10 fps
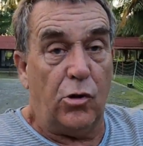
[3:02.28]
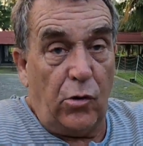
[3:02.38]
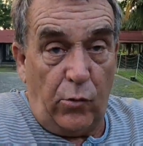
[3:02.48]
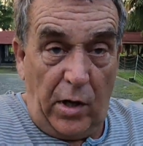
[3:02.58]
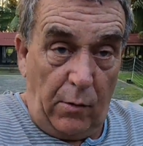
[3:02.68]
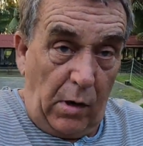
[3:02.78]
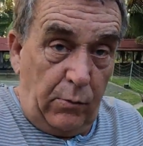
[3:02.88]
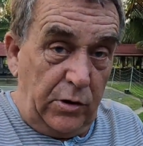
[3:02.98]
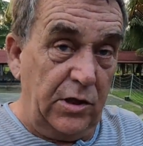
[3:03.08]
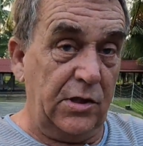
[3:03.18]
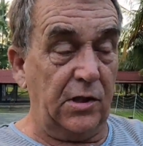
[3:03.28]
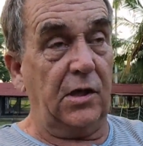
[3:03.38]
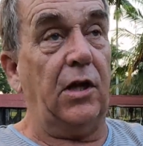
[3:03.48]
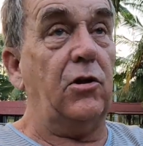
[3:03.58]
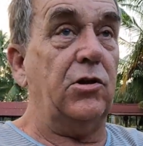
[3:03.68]
turnaround one, which is,
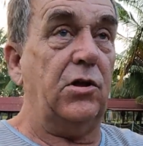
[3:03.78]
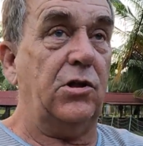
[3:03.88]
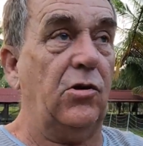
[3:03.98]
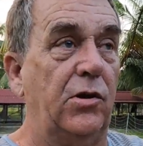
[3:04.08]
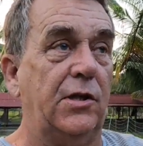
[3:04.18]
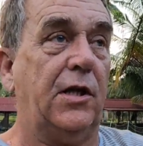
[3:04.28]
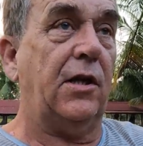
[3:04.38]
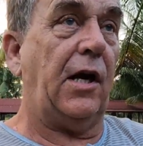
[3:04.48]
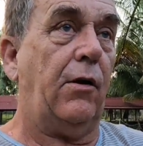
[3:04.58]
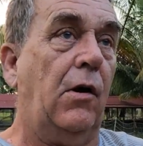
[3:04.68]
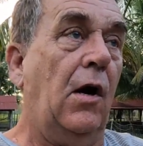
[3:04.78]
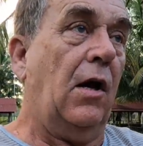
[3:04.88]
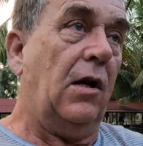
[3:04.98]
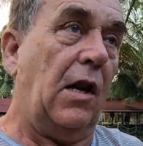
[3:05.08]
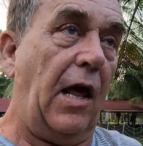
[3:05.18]
get used to the size, it can go
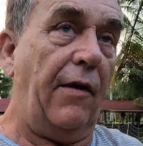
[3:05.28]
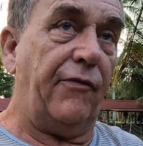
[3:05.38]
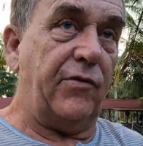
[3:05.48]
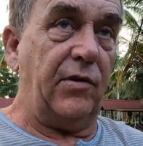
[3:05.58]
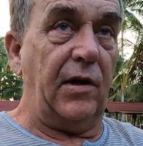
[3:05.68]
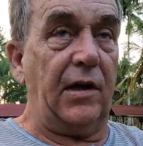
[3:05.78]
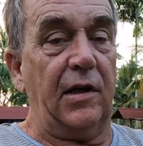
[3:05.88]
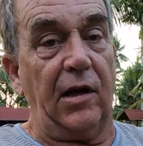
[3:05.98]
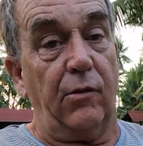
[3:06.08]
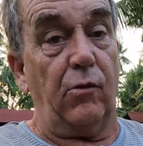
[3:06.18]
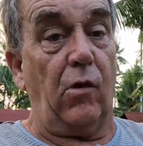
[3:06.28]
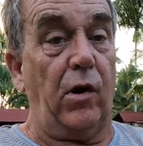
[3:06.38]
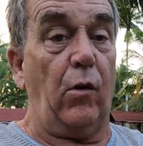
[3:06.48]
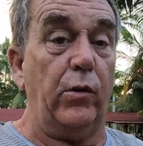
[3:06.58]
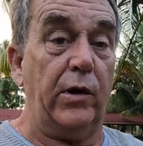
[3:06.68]
left, it can go
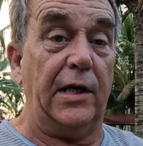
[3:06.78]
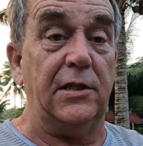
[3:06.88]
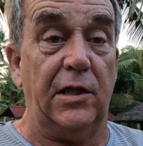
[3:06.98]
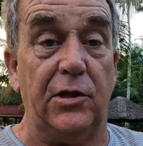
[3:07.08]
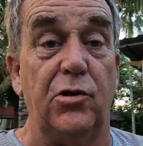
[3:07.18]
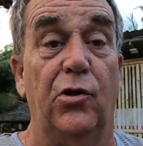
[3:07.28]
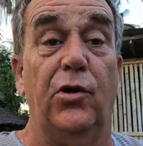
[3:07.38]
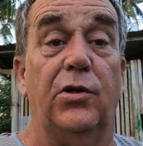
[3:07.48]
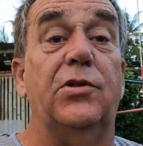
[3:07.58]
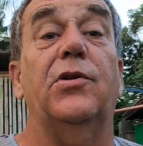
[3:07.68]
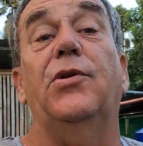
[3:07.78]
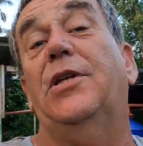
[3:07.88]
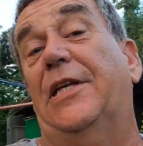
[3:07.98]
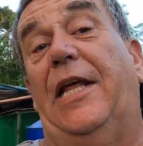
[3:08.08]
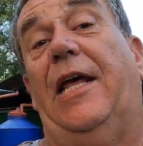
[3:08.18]
right, or you actually turn it to
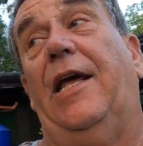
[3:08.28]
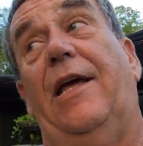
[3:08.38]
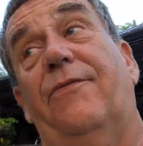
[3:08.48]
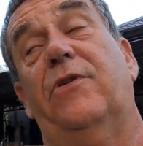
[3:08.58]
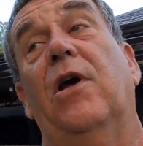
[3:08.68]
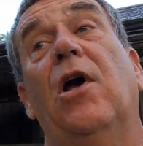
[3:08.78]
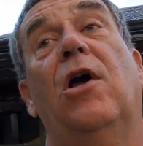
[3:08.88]
the left,